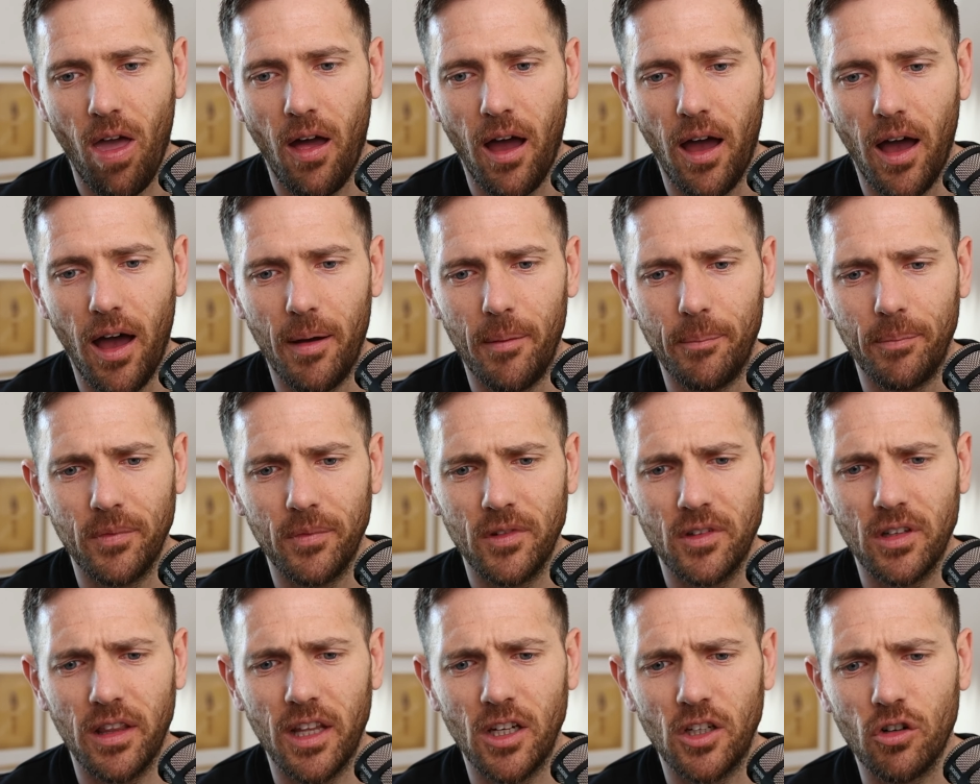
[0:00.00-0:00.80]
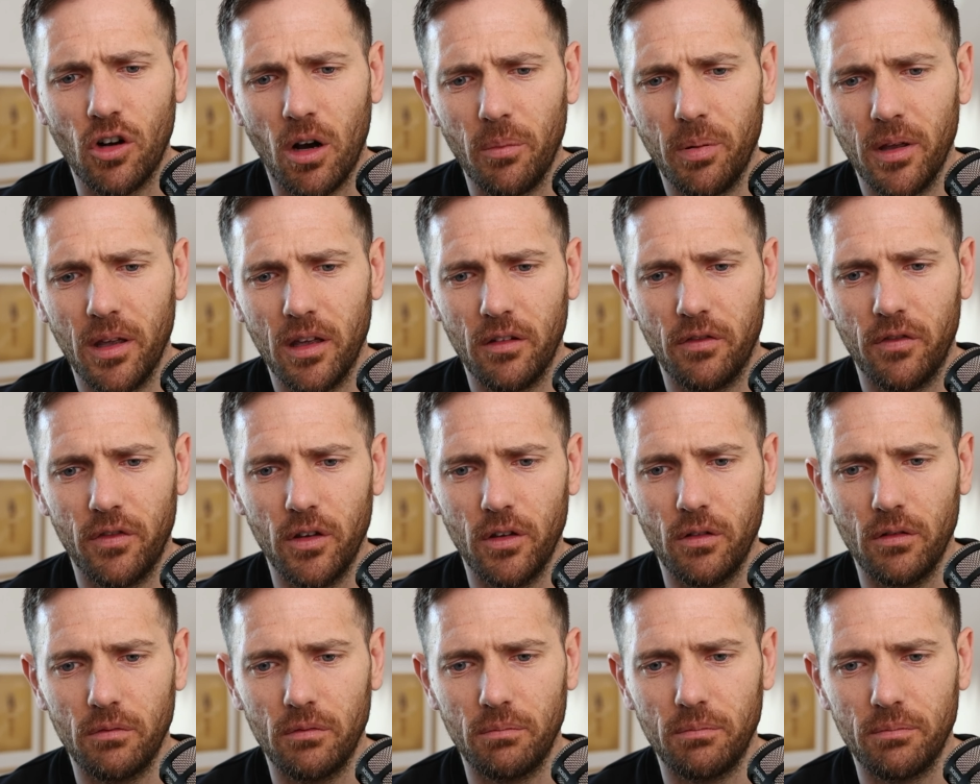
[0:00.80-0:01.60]
So they're dropping a
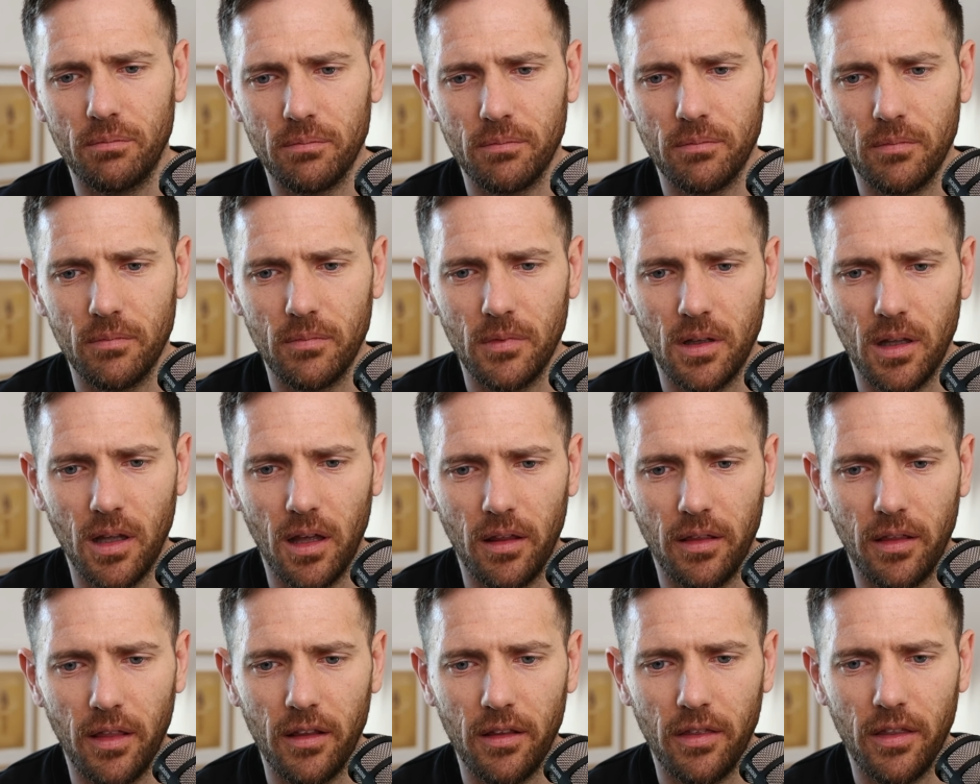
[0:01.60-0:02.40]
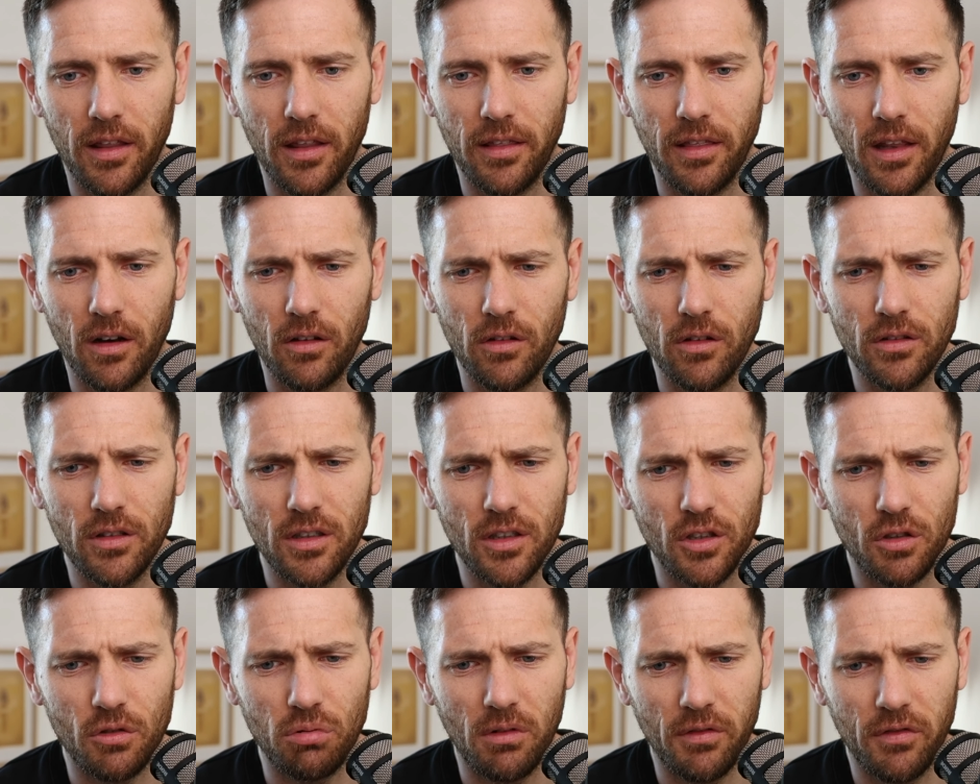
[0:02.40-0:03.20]
few. Yeah, they're not
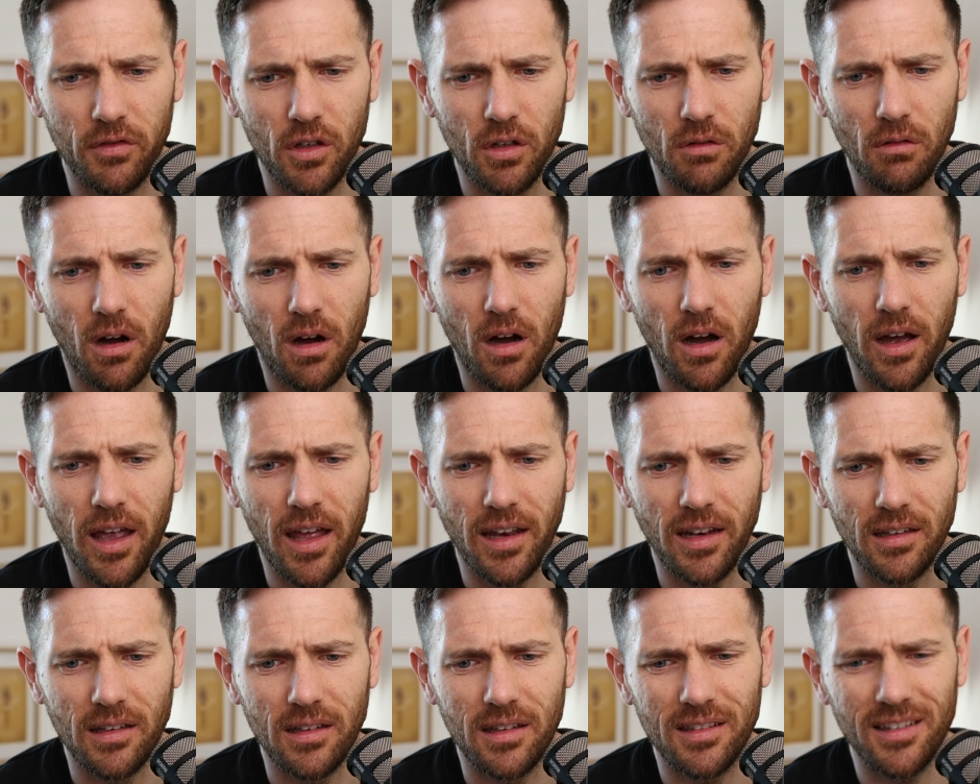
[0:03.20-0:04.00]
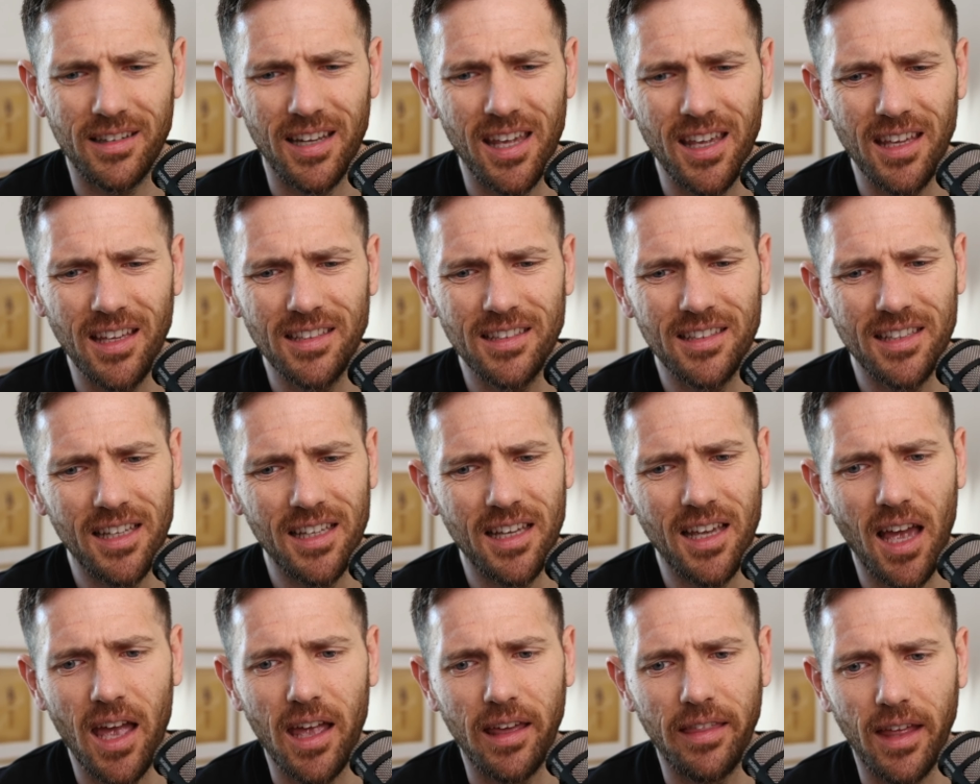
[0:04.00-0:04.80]
using Swift UI and
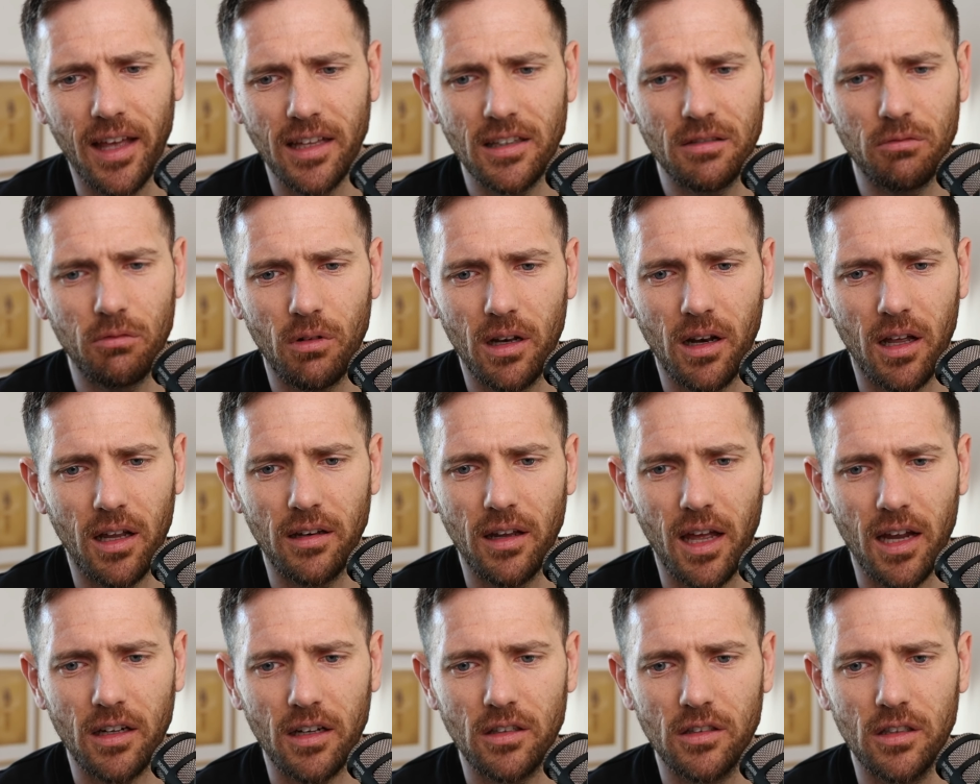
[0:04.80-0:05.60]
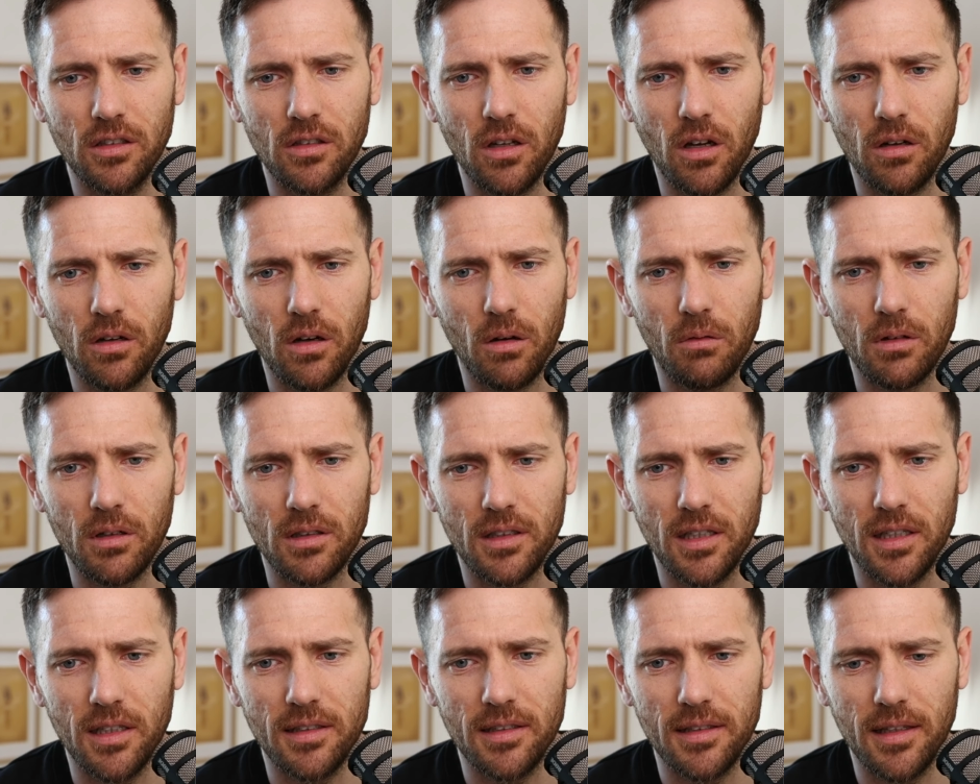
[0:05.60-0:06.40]
TCA. That's one I actually don't know
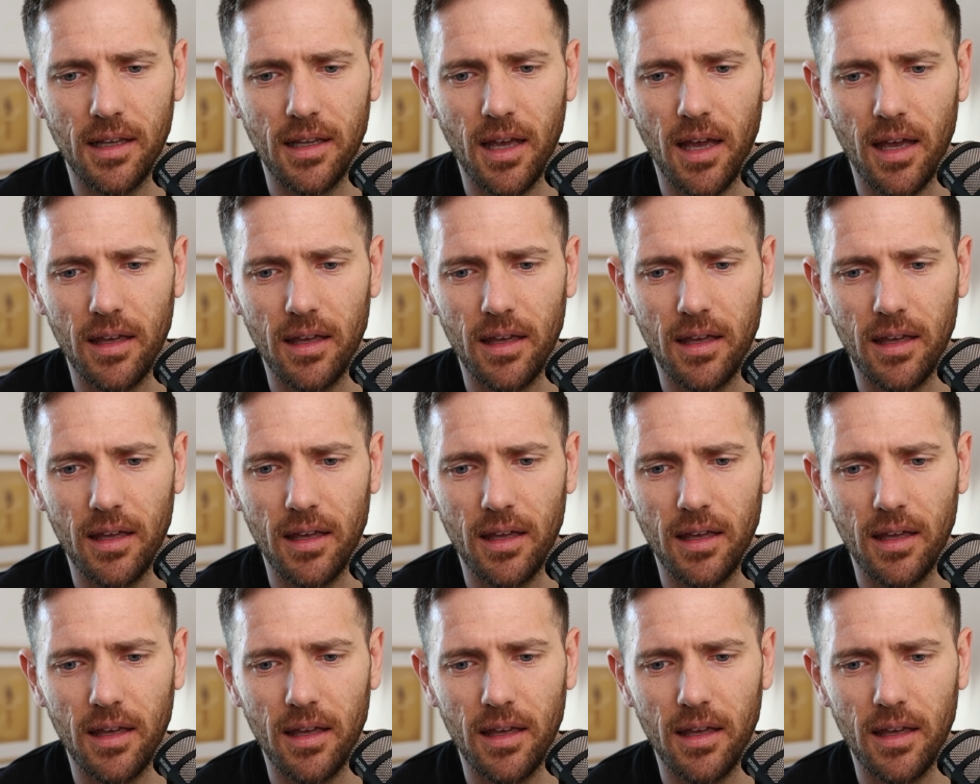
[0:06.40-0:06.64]
what TCA